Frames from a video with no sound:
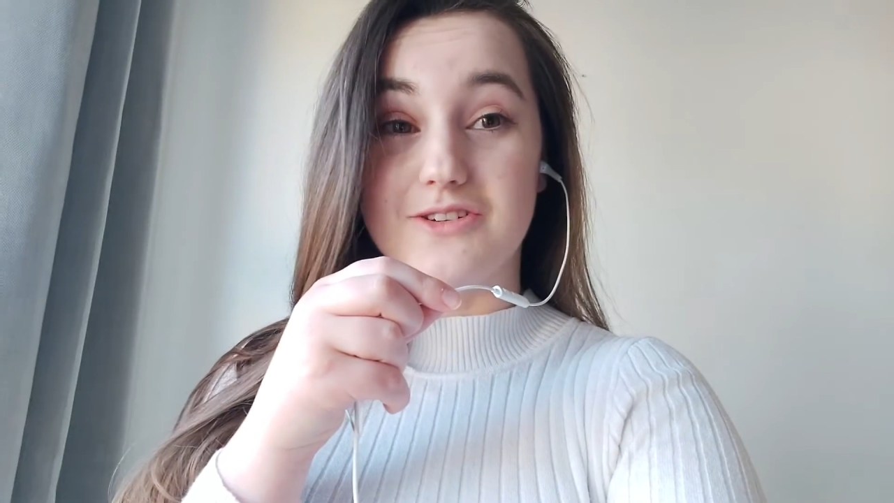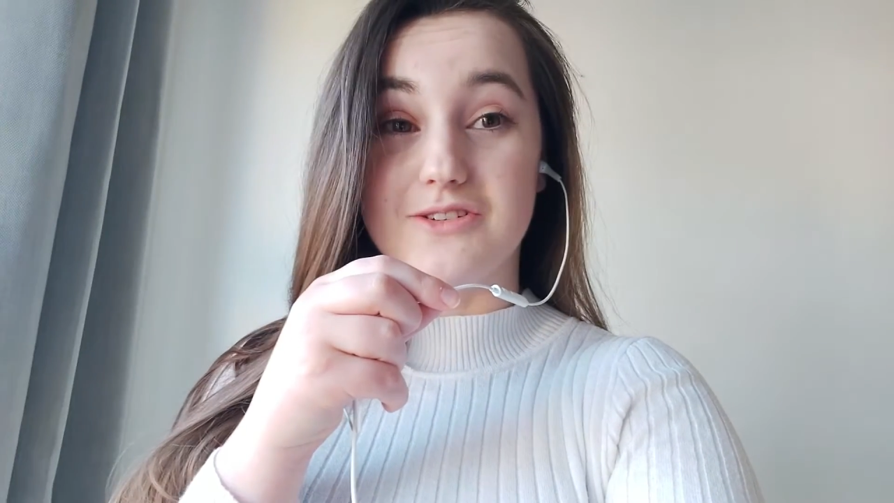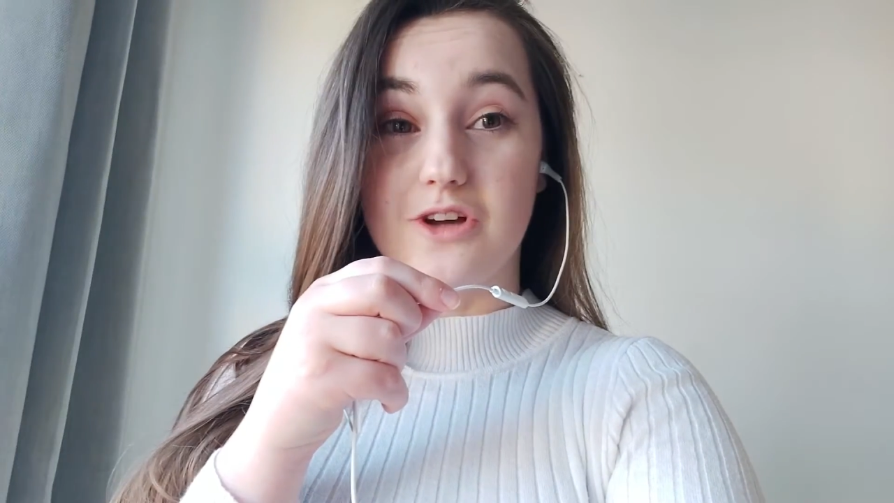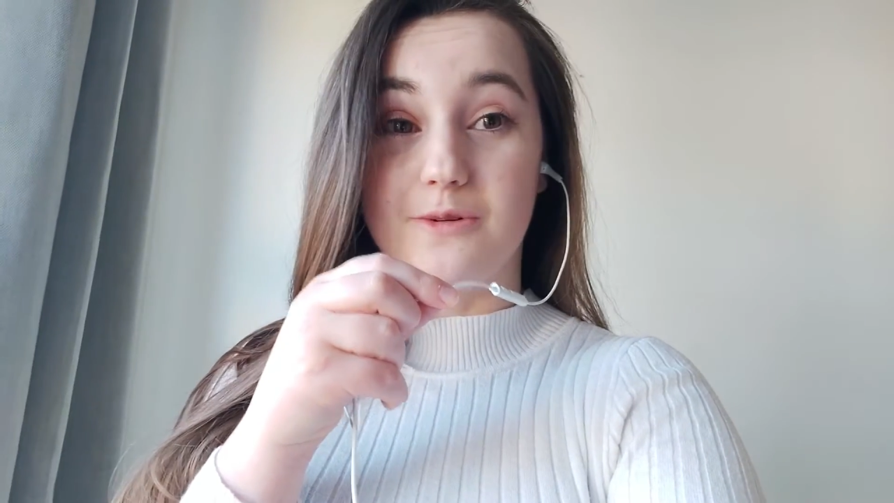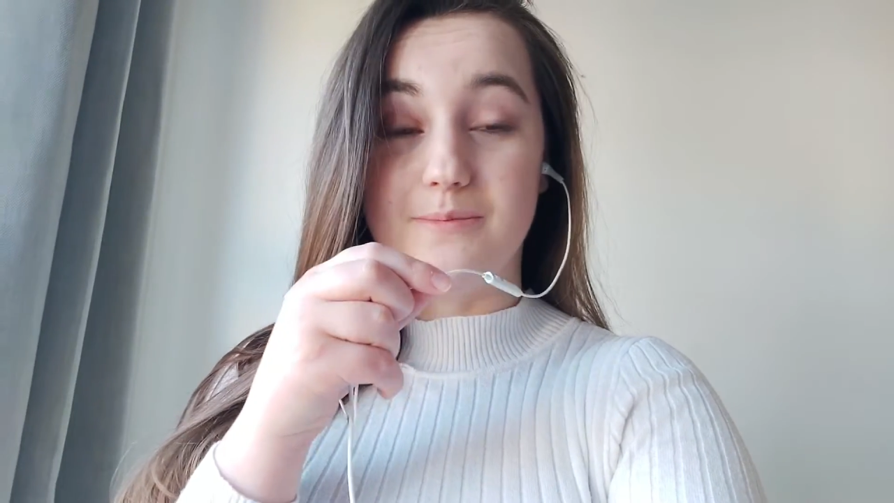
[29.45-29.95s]

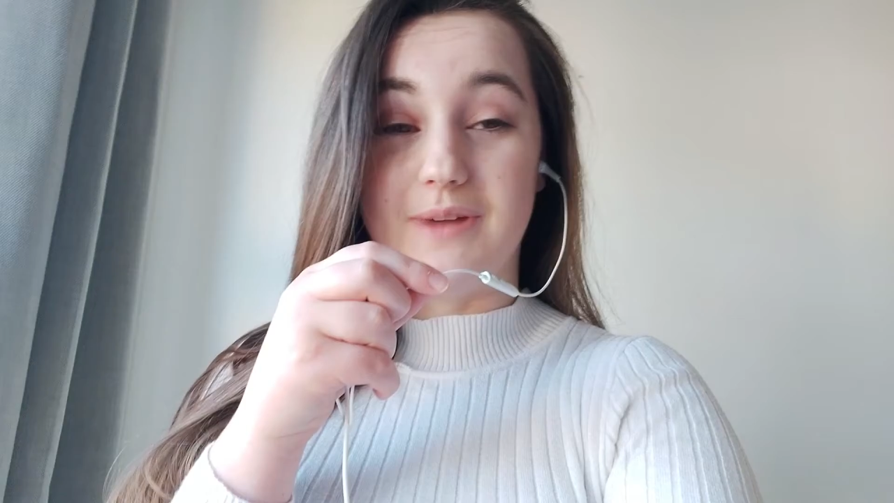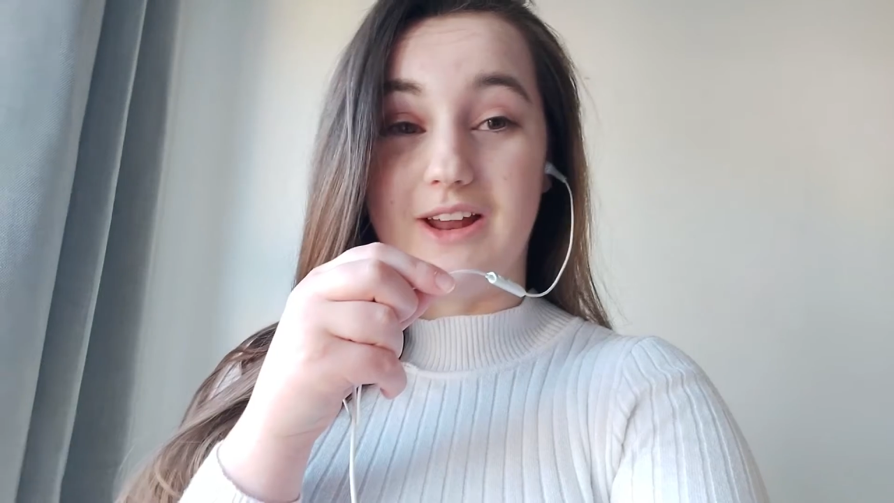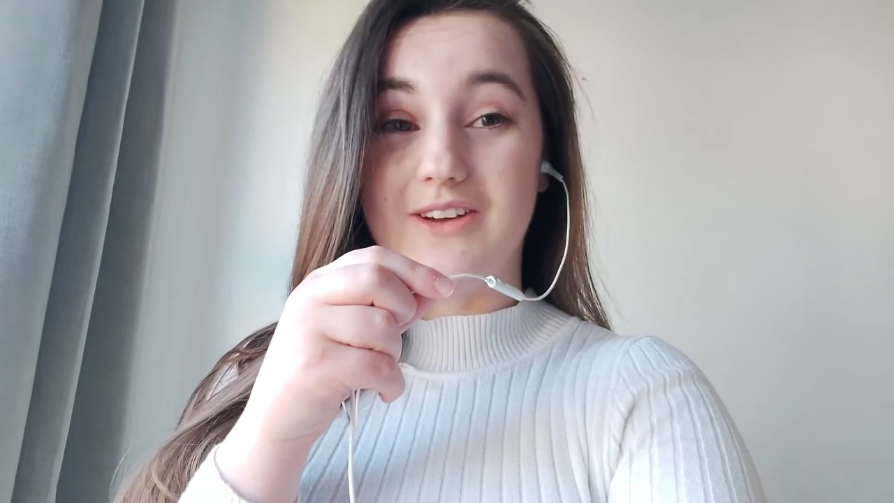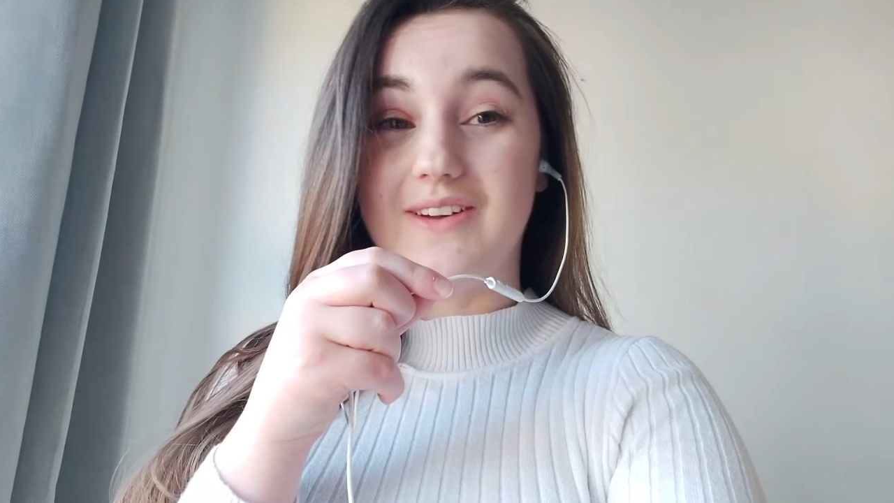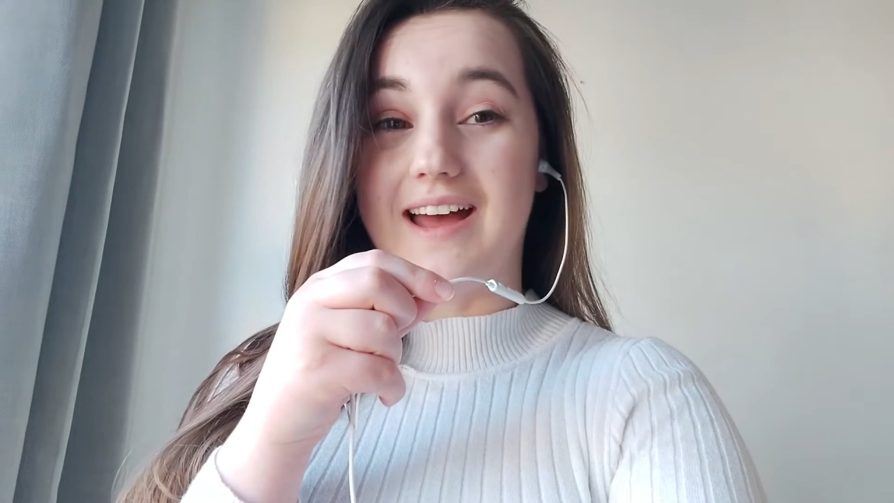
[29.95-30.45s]
just comment
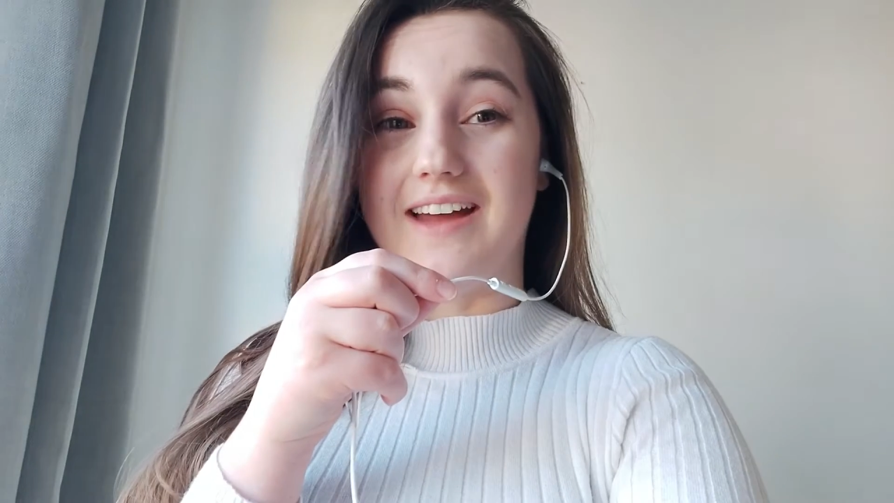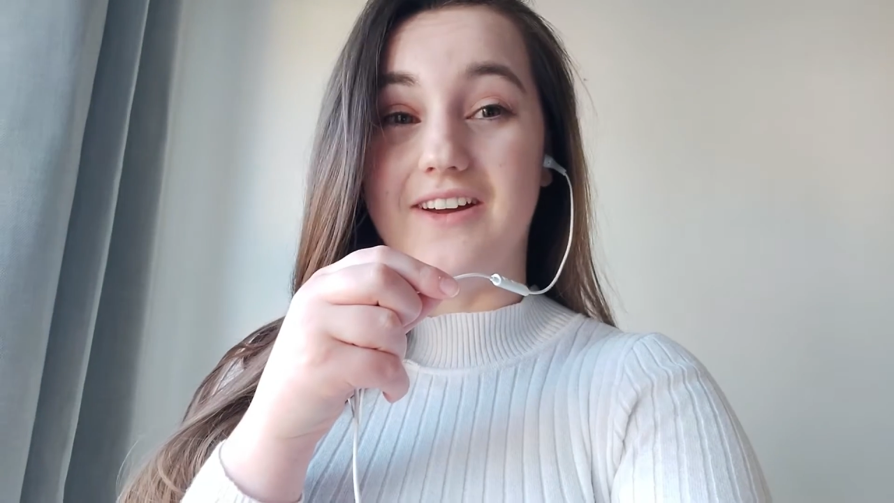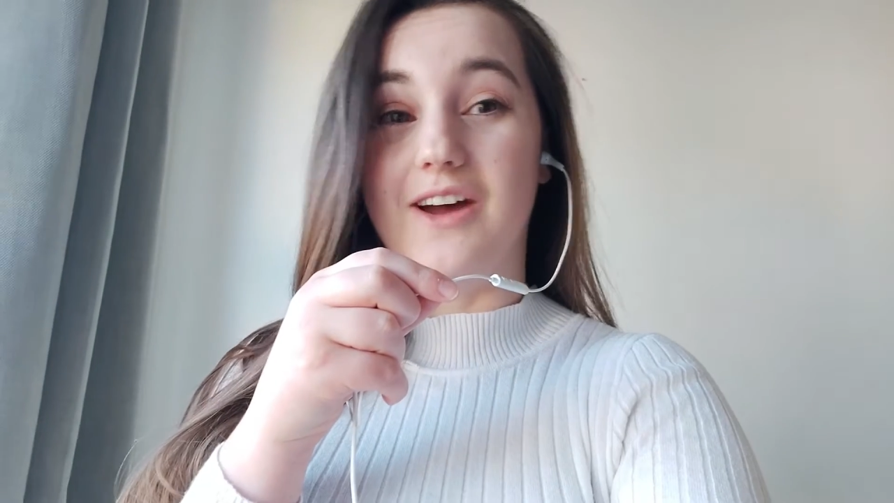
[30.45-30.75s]
below and